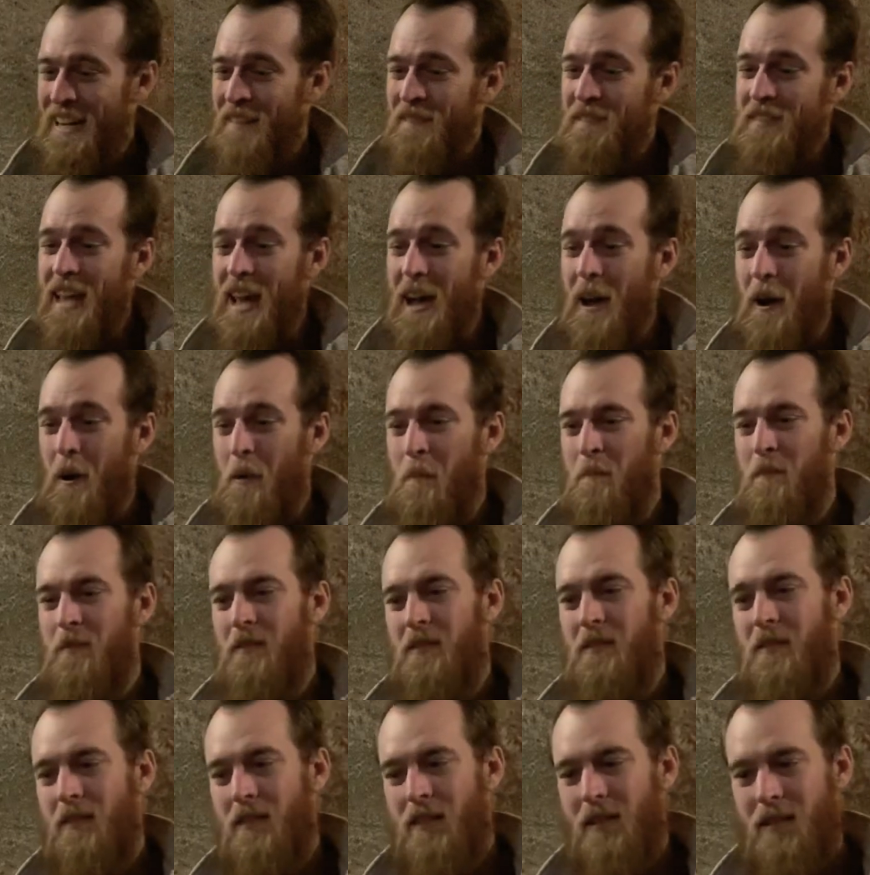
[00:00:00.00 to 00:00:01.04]
Now,
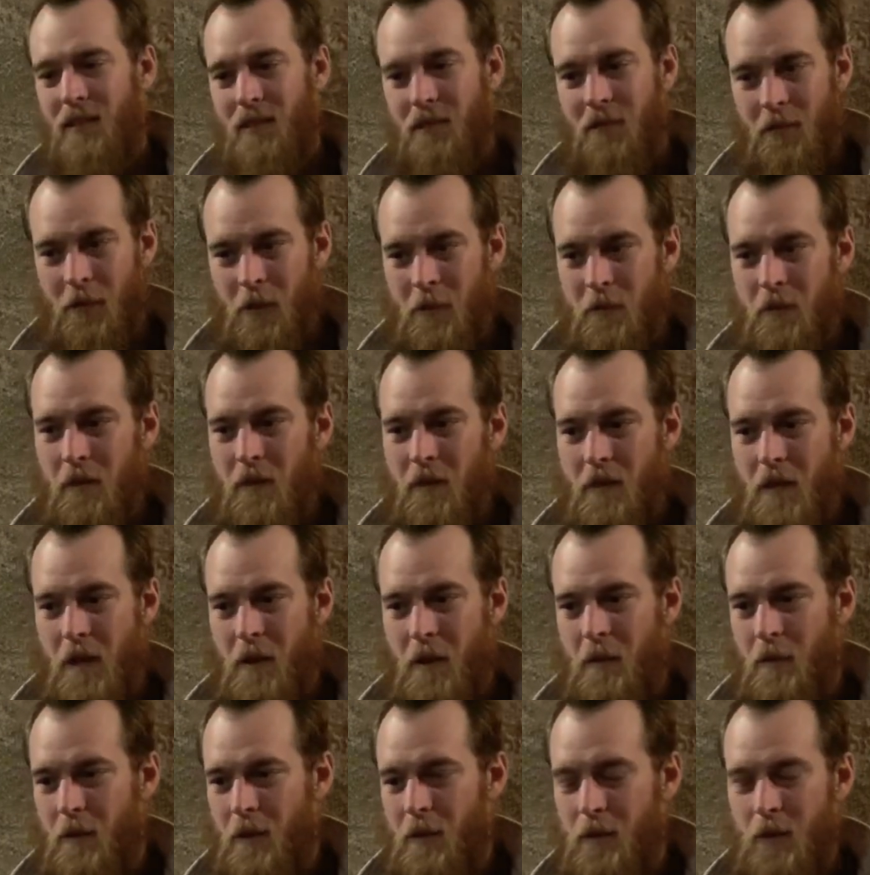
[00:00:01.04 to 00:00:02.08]
for those of you that
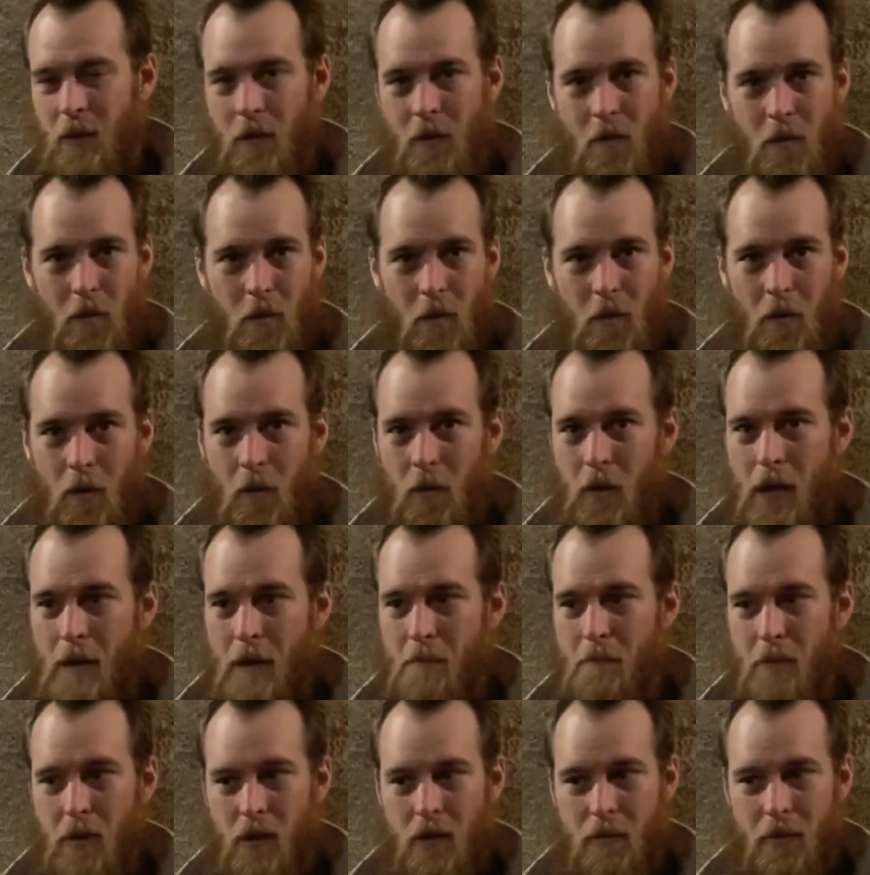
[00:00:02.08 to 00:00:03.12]
are into
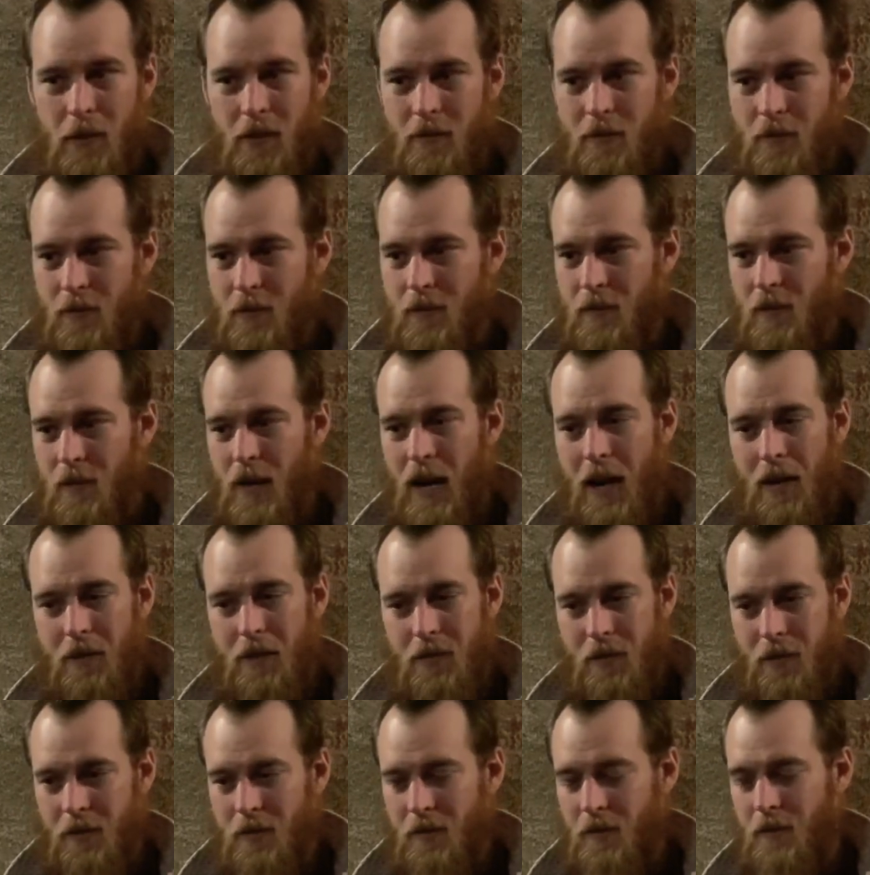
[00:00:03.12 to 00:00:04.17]
great bourbons,
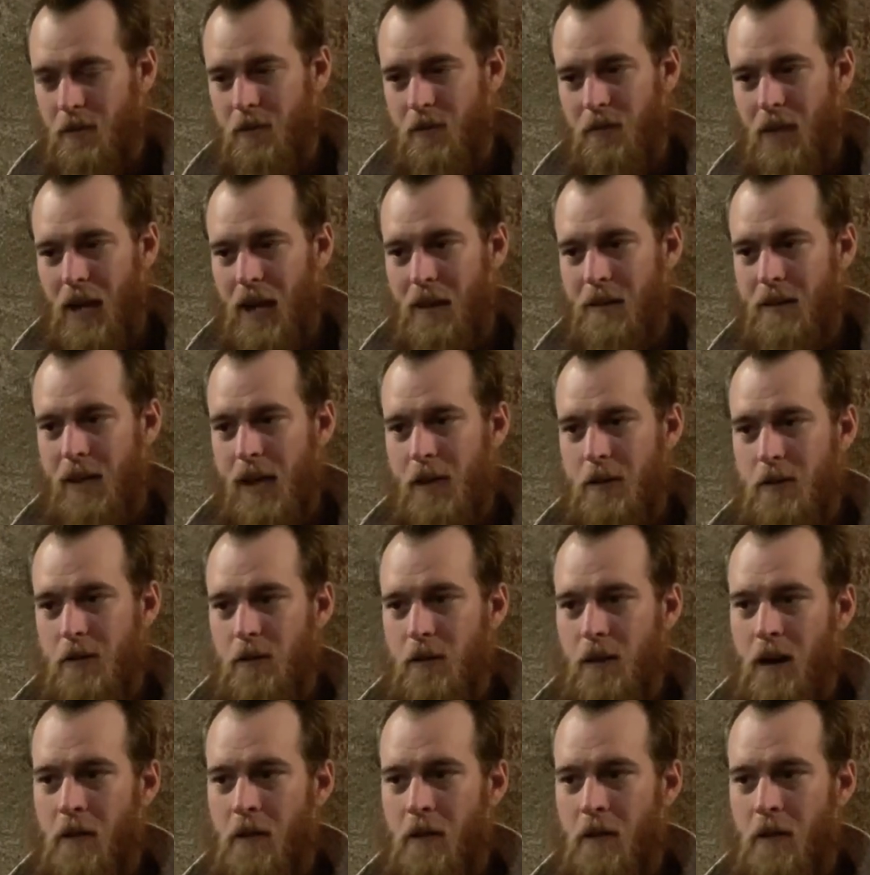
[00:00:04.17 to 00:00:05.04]
scotches, things of that nature,